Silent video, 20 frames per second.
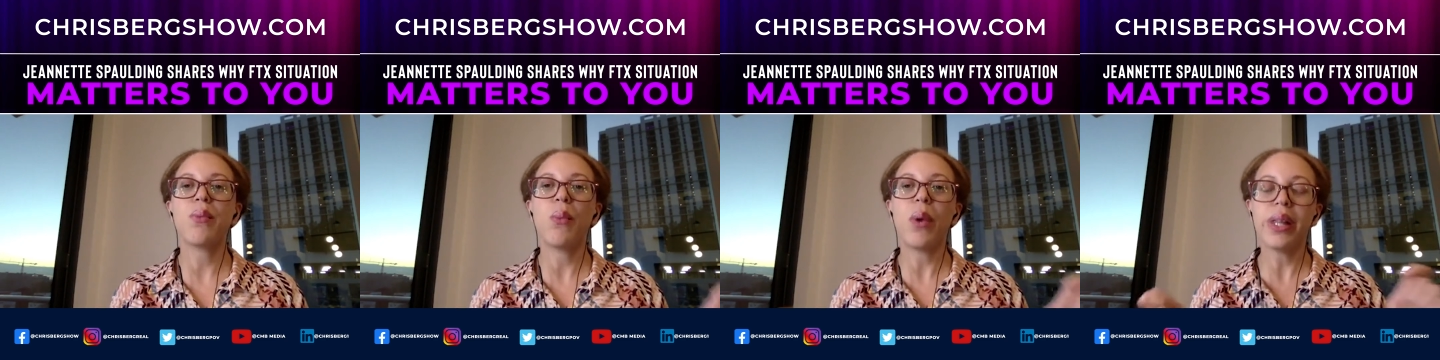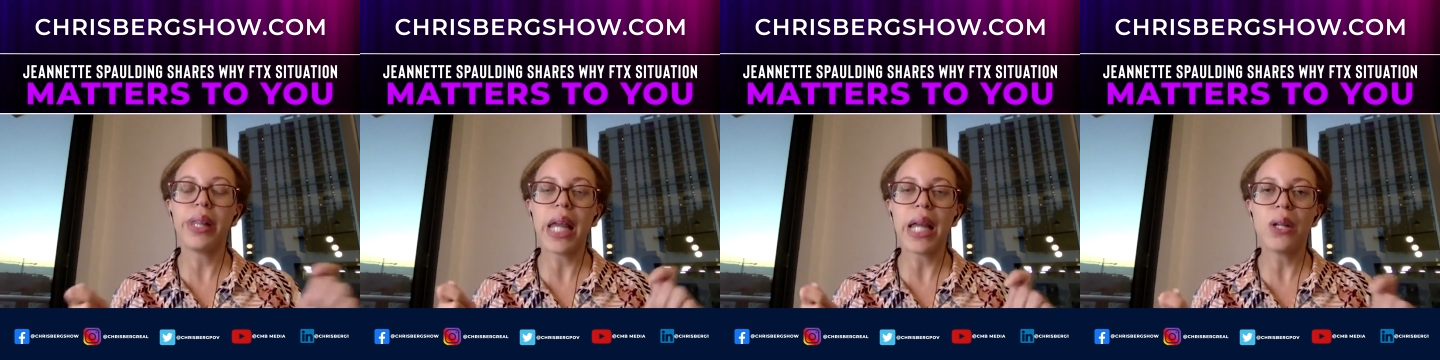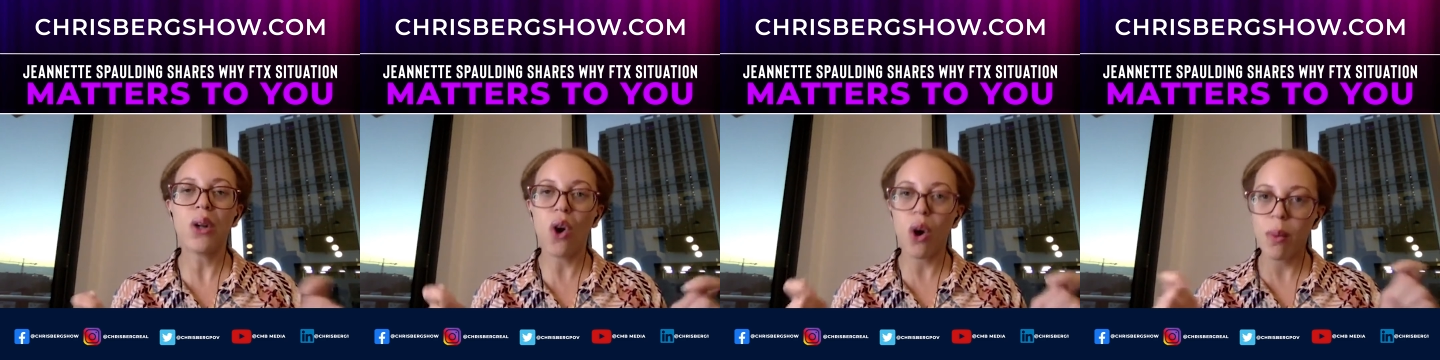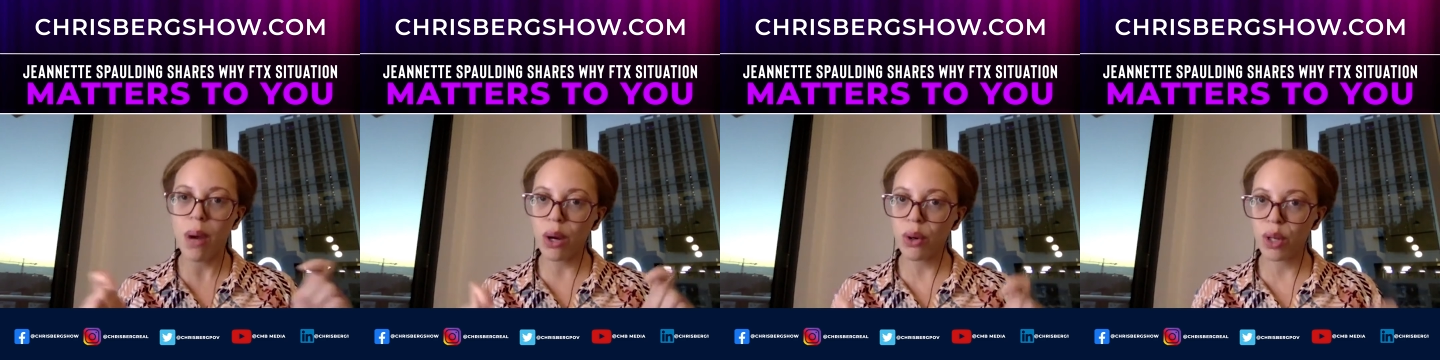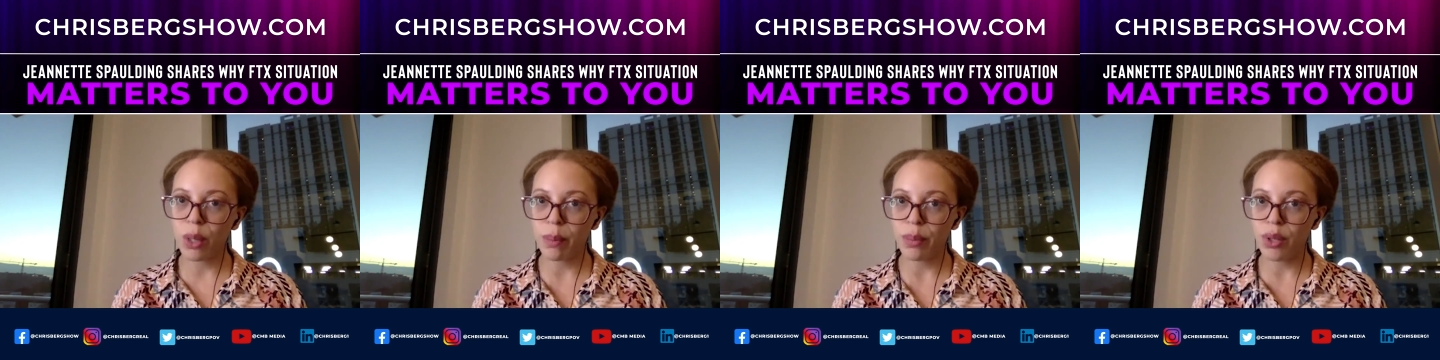what they know
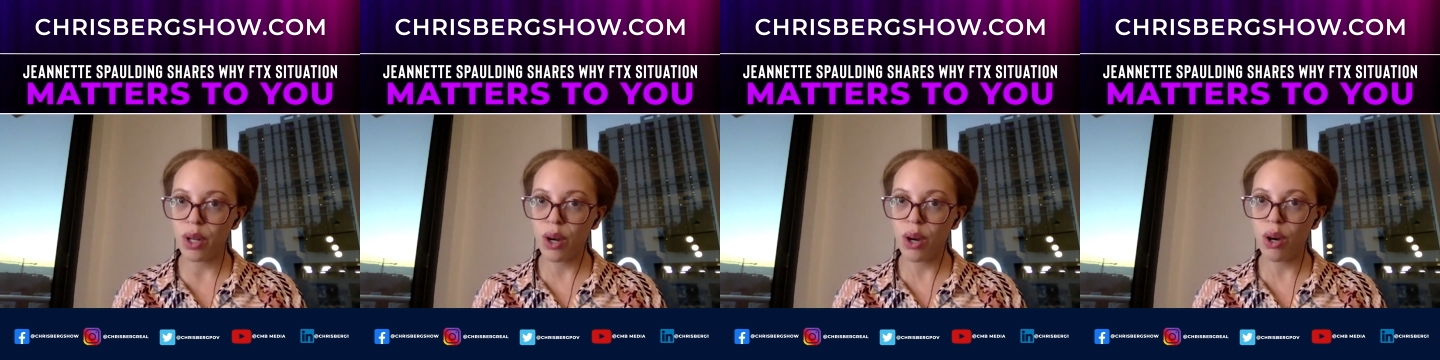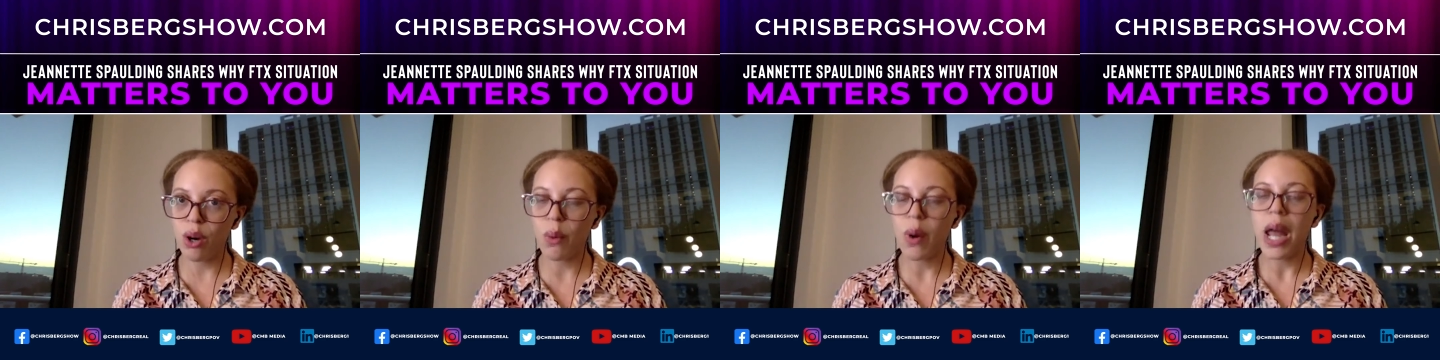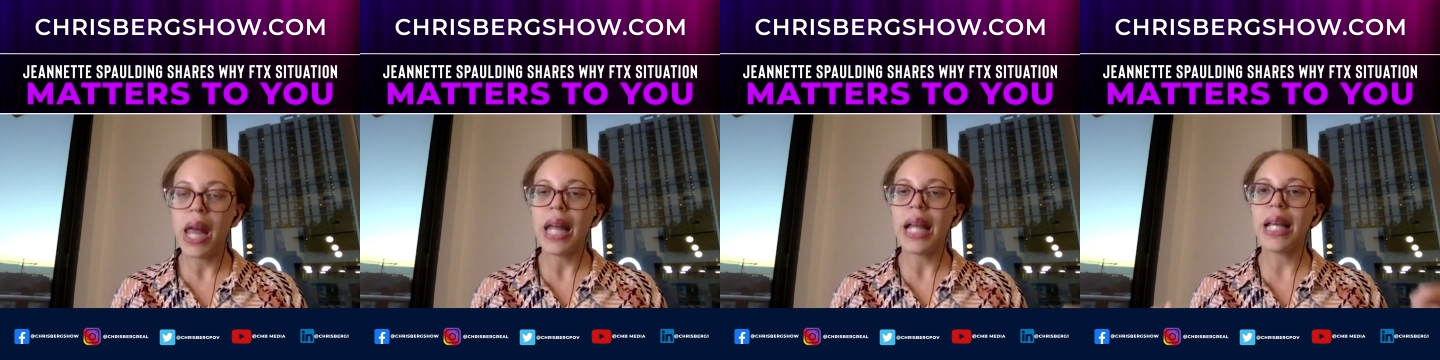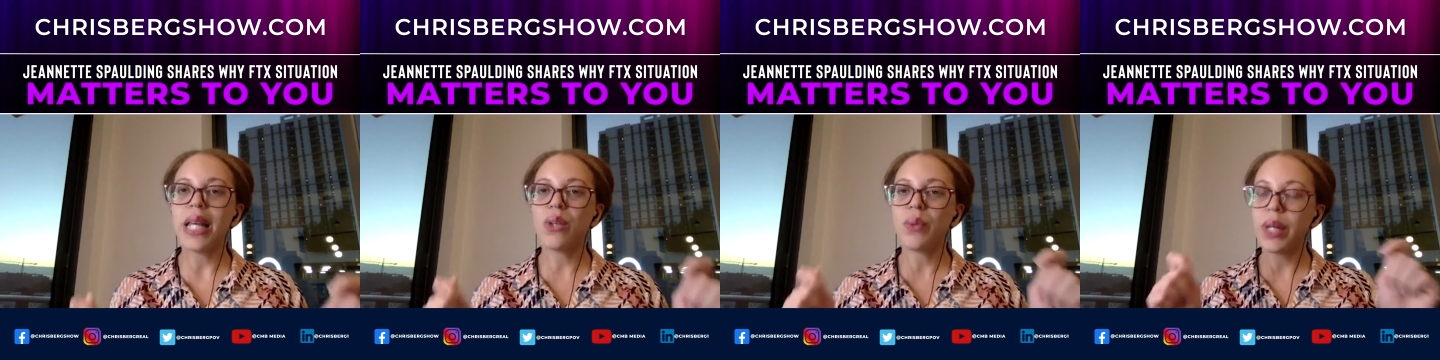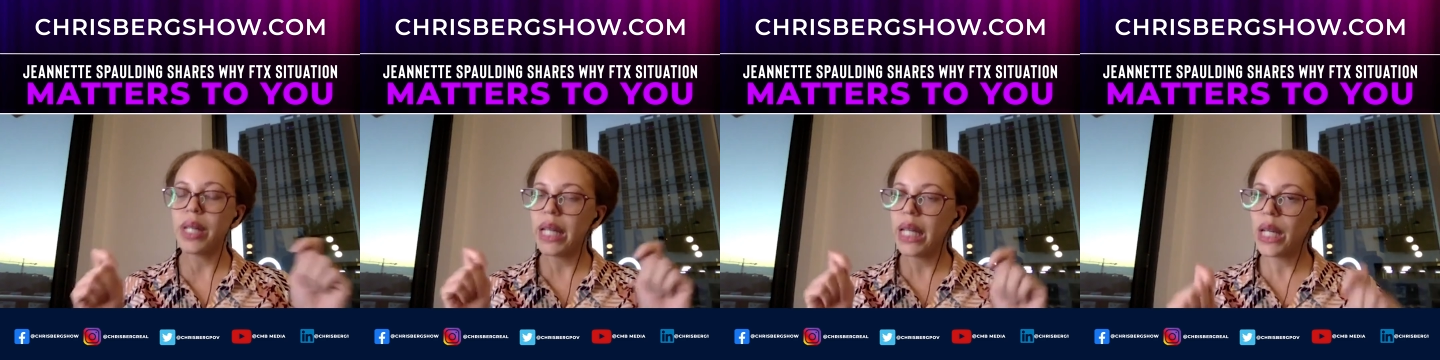about crypto
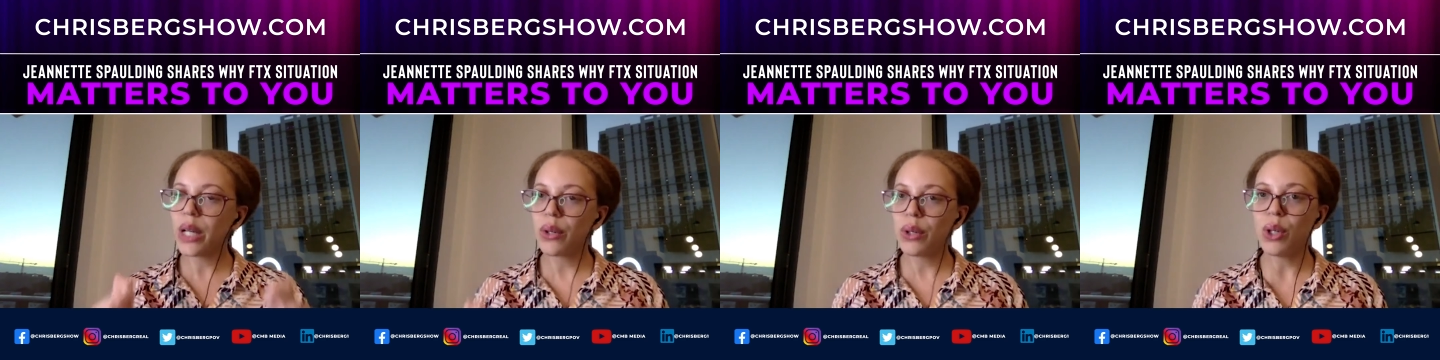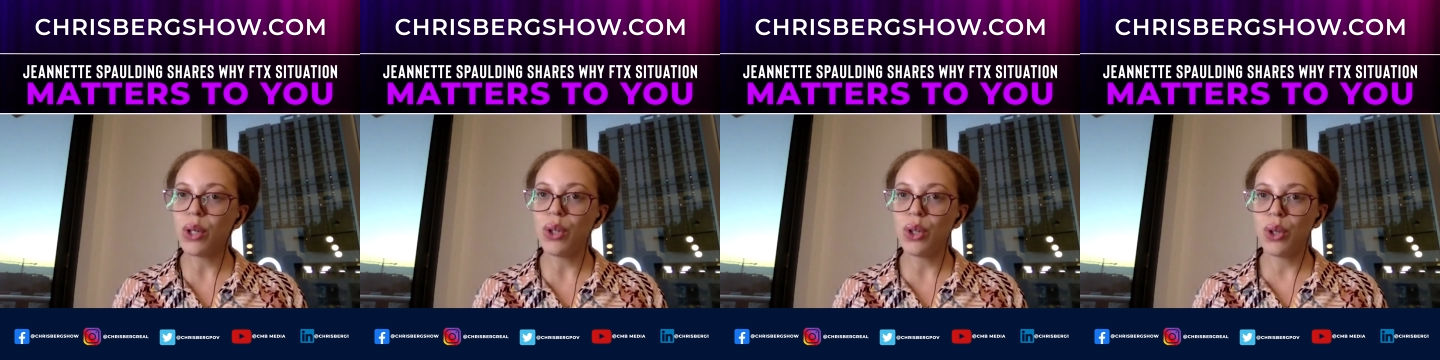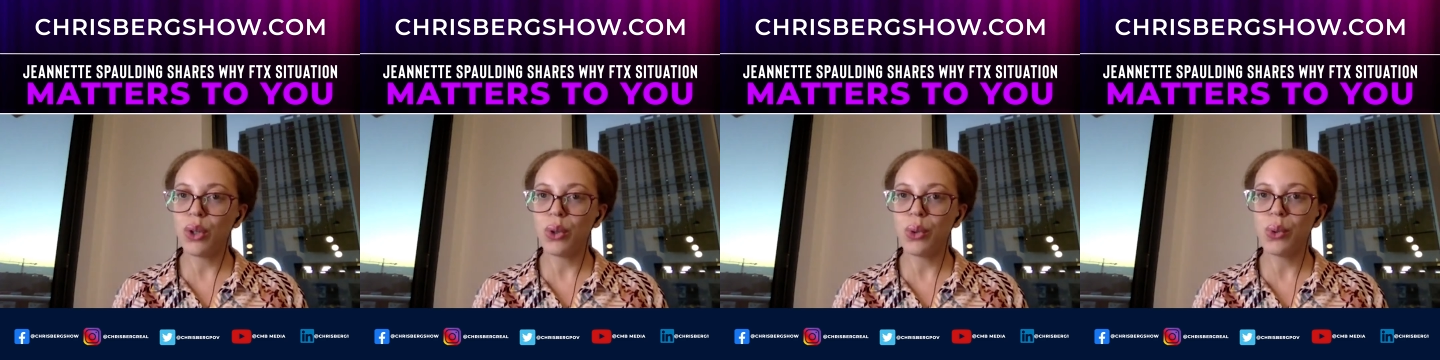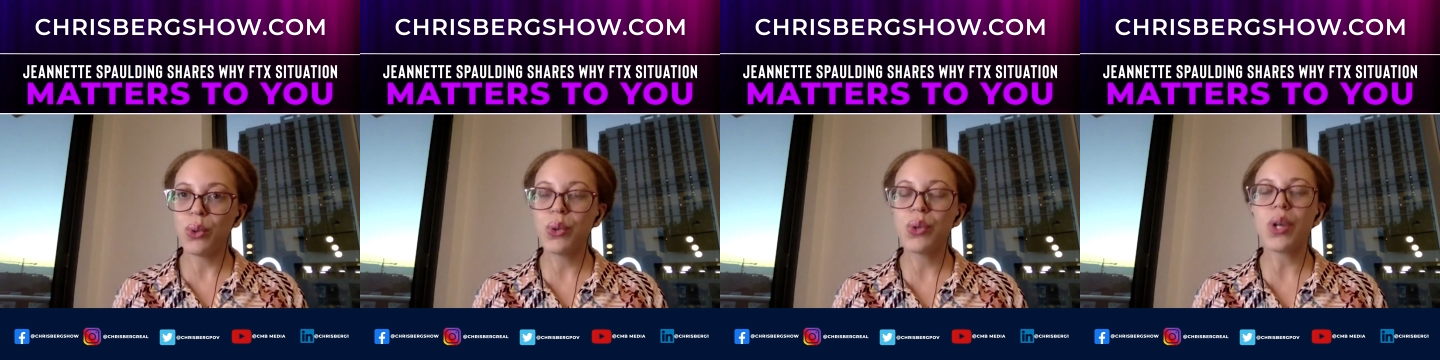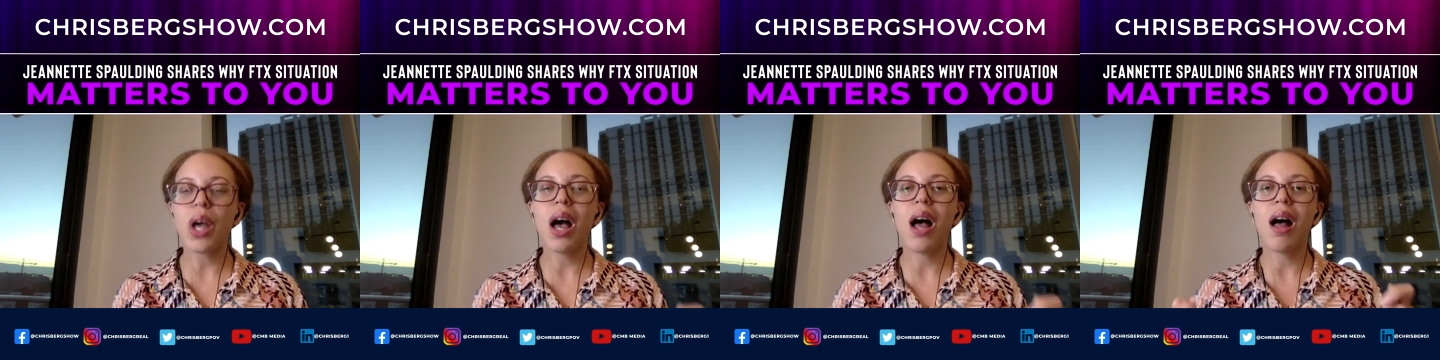is what they hear in the news,